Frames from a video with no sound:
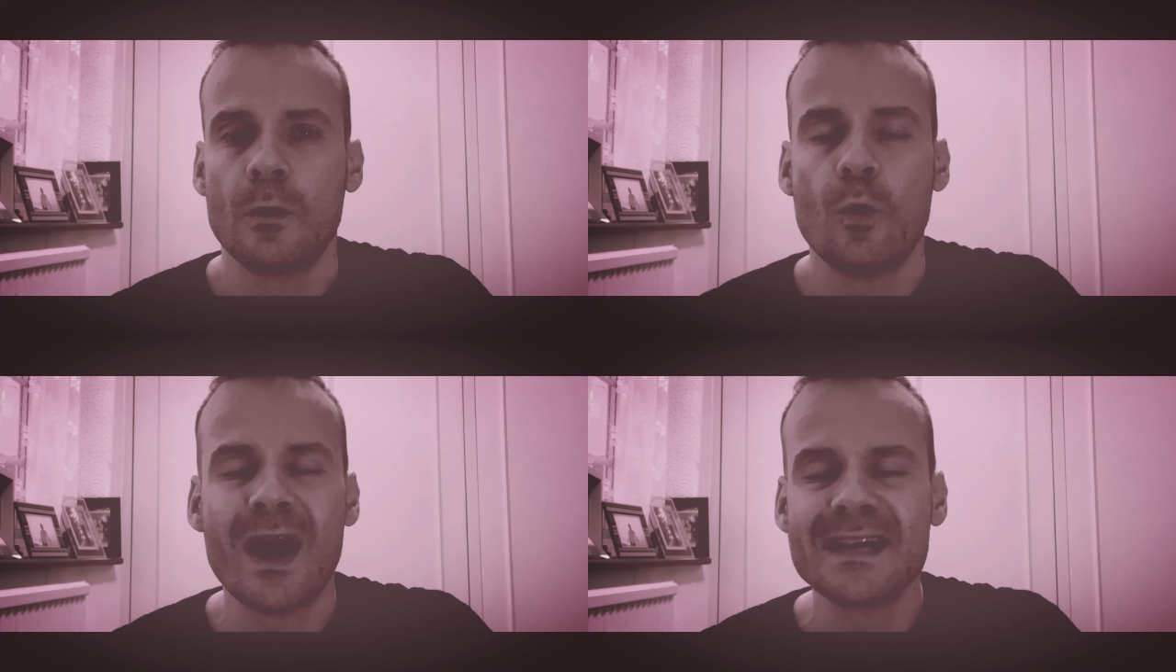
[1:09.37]

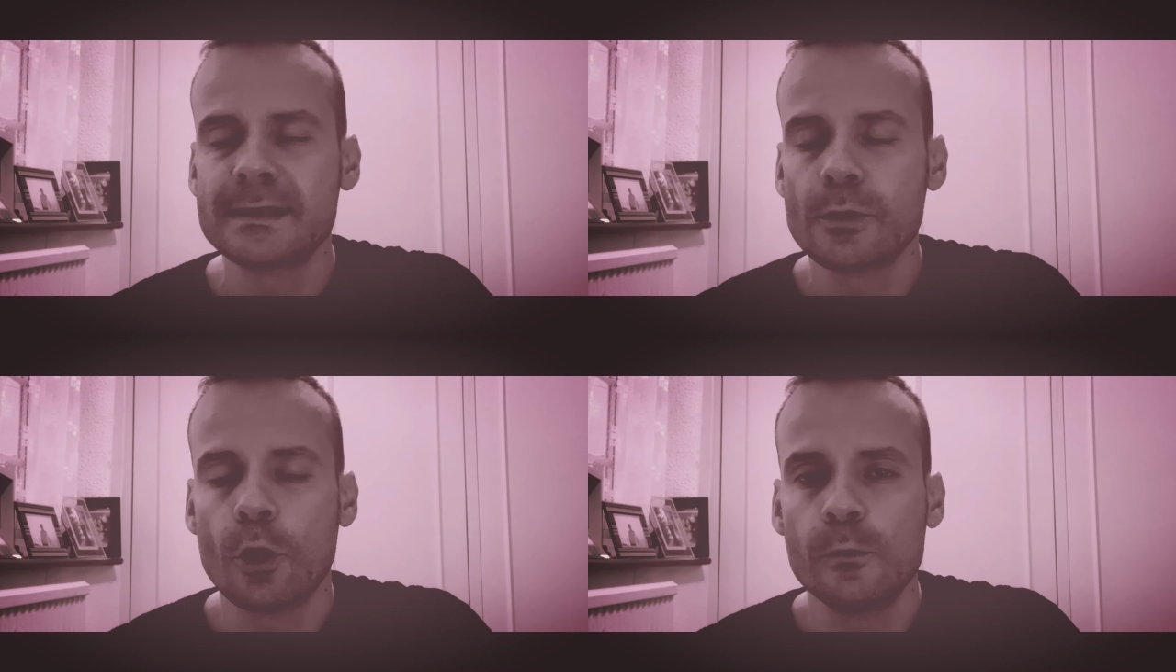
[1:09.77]
Why
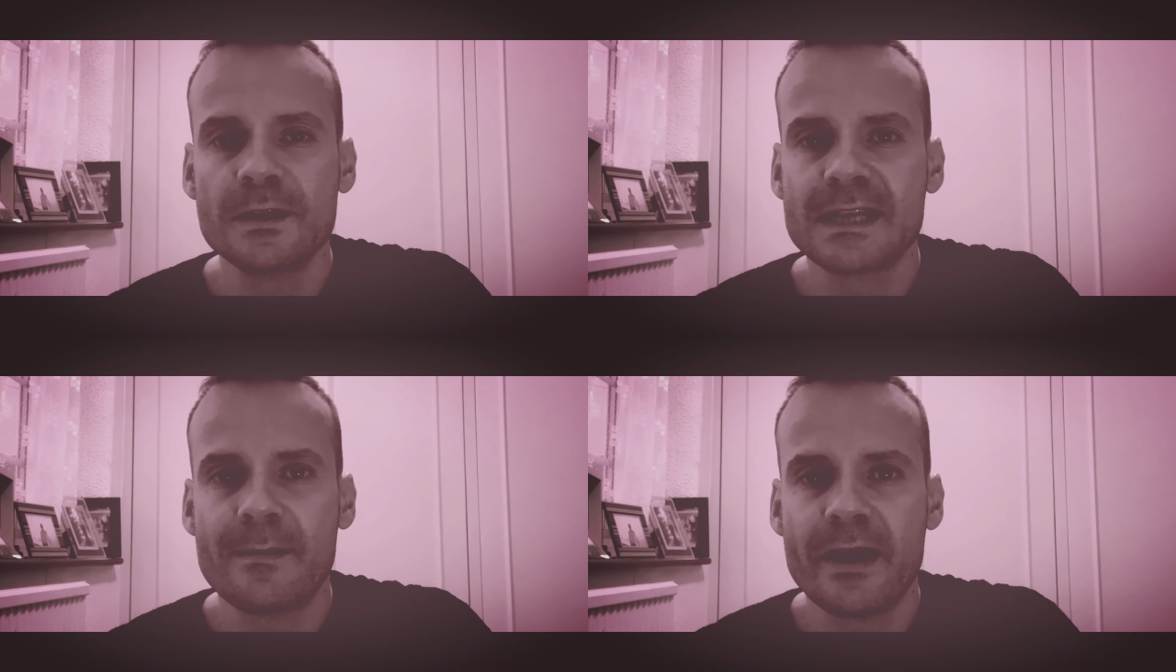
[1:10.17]
is it
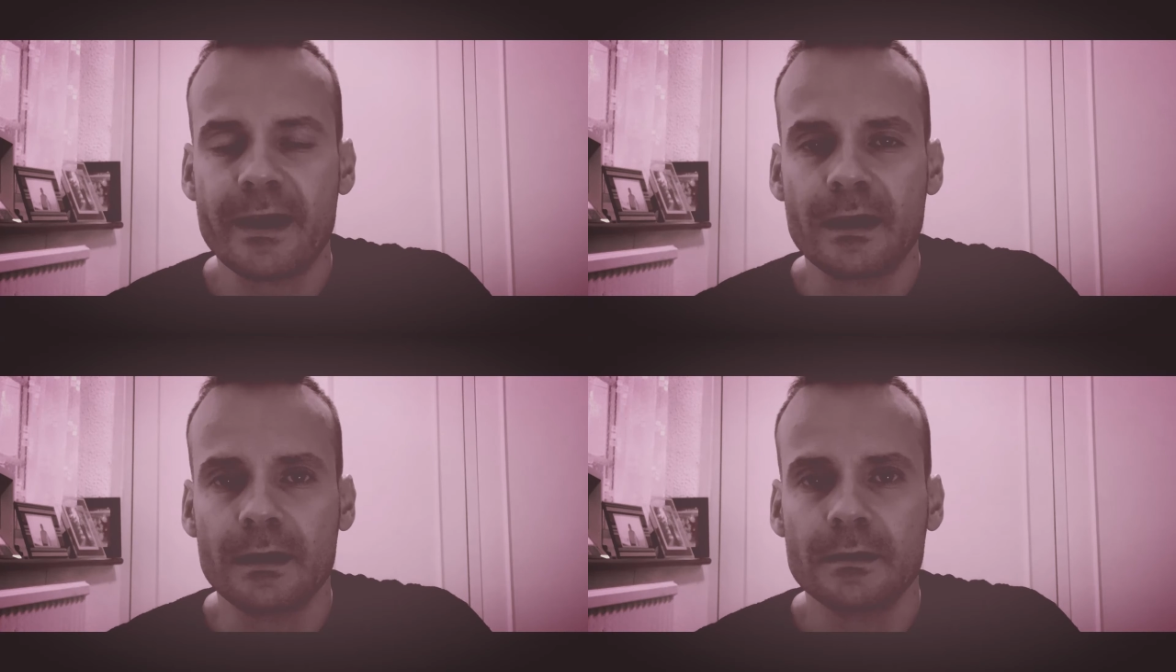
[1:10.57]
always
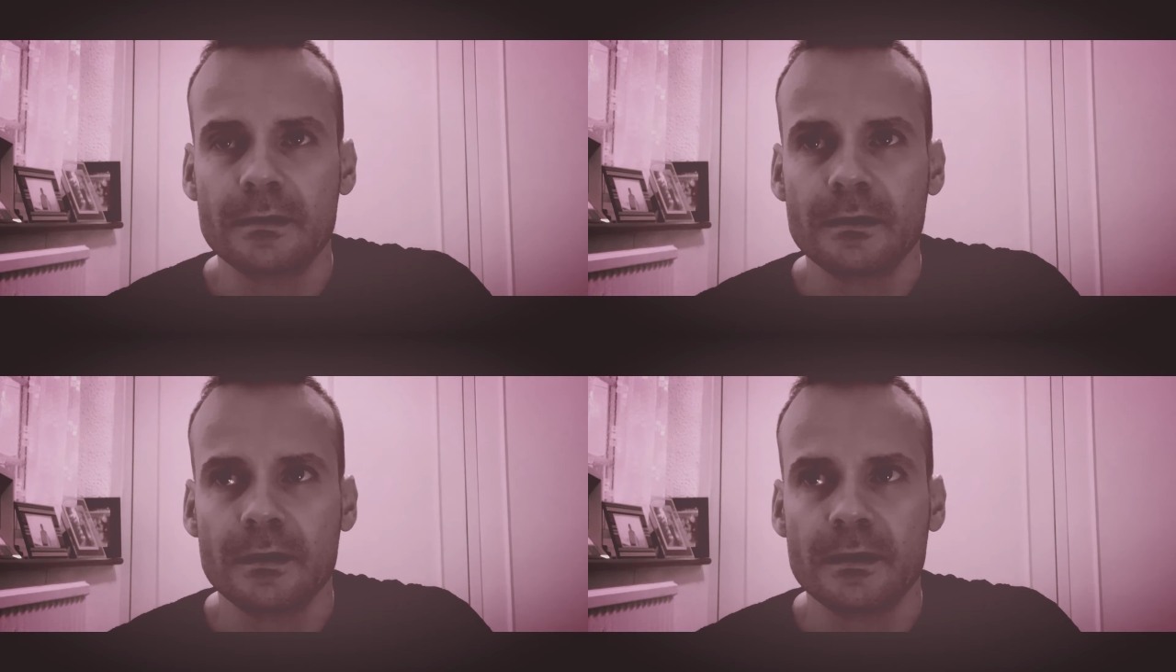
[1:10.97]
America?
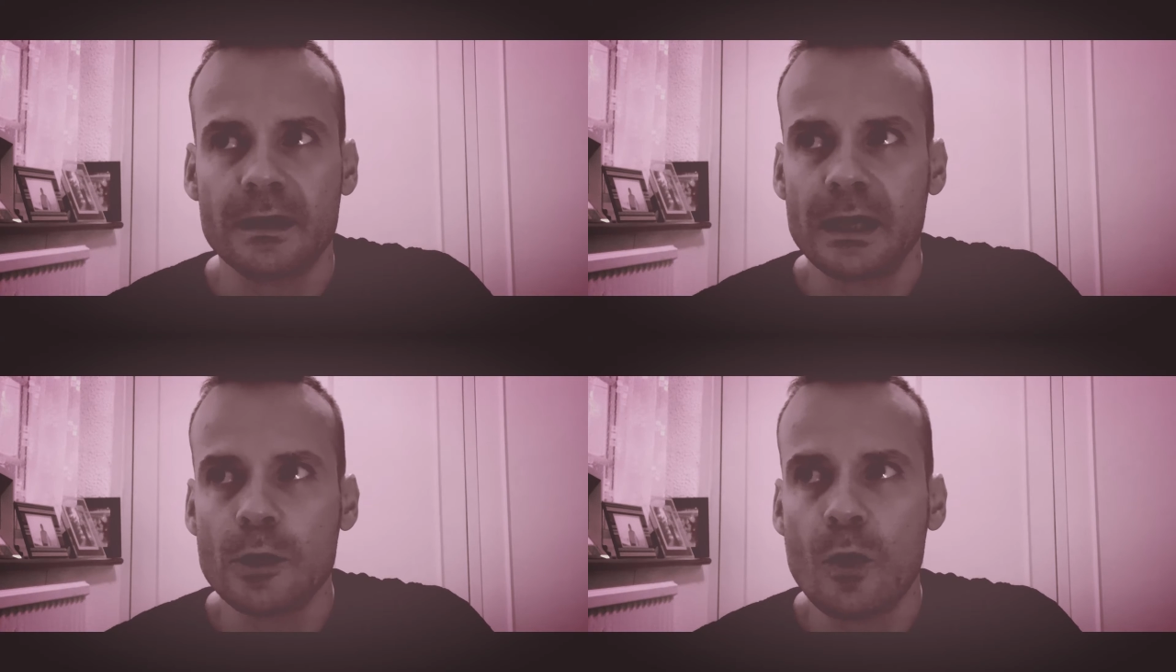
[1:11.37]

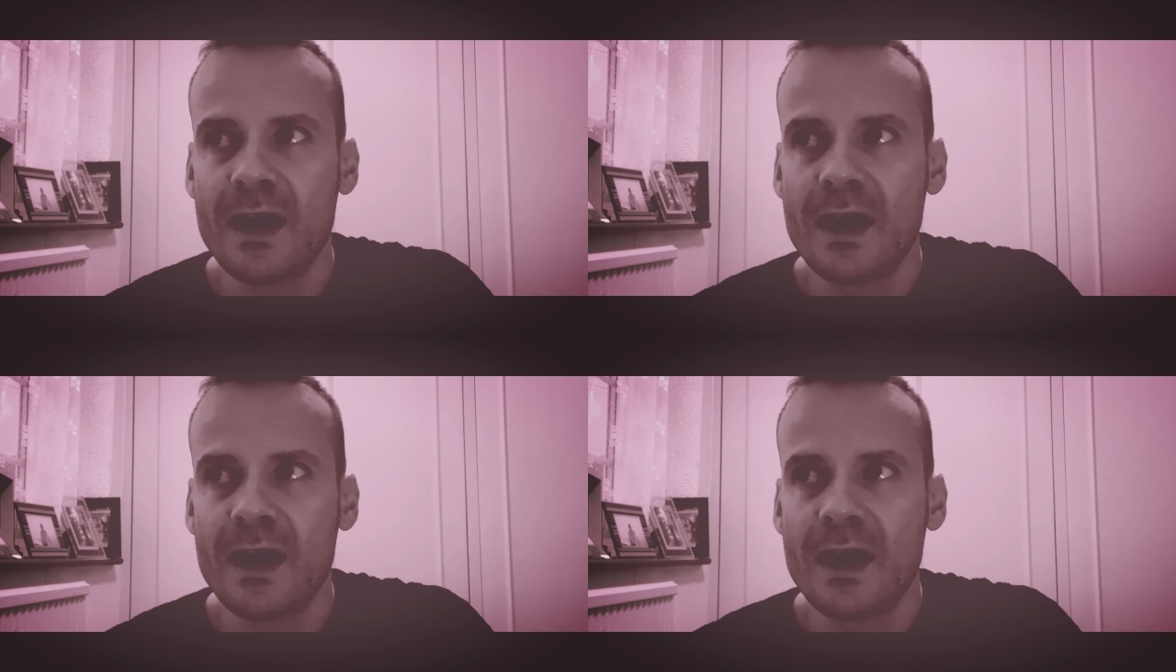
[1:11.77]
There are no